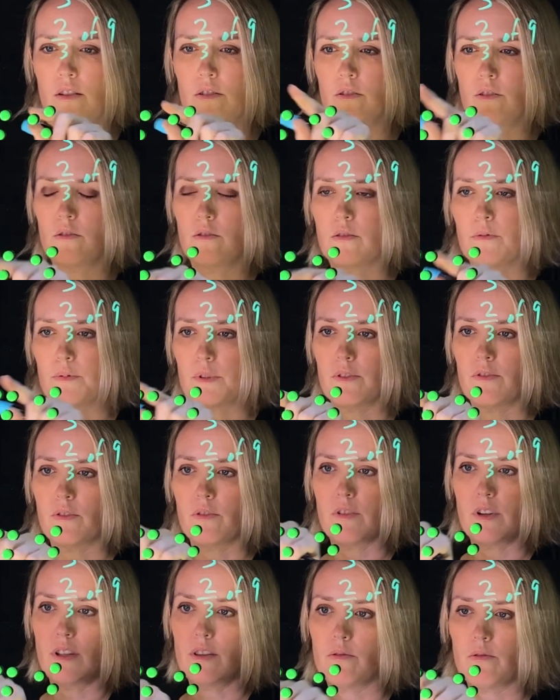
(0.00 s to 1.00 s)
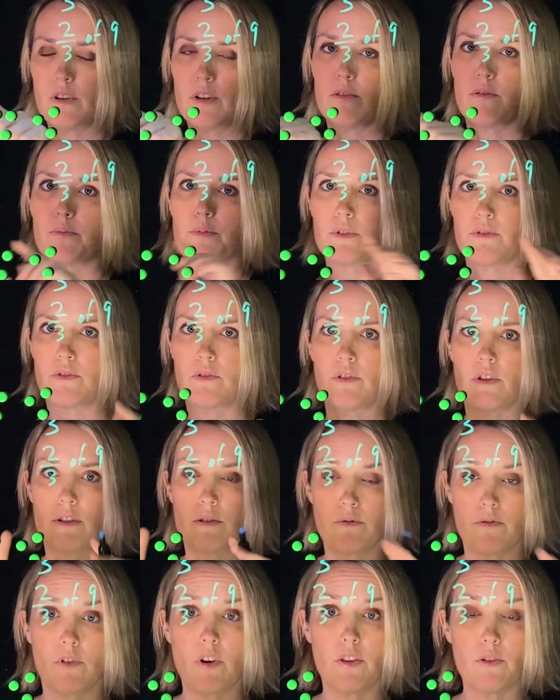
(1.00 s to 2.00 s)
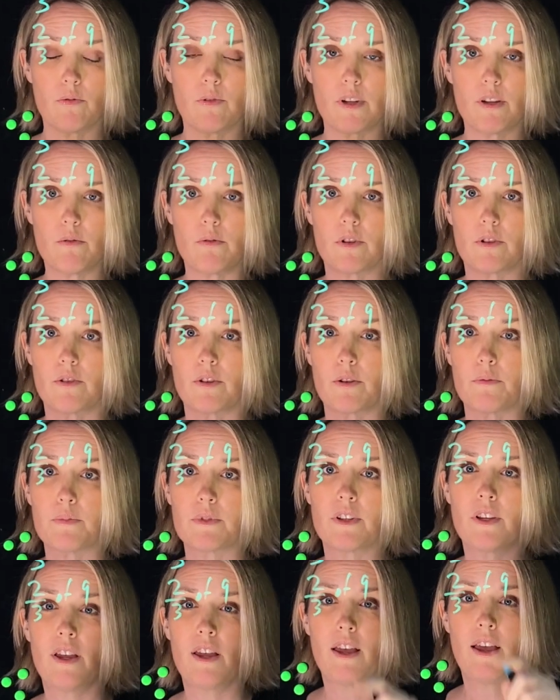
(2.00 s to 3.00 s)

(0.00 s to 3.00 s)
2 groups of 3, 3 groups of 3. So we've got 3 equal groups.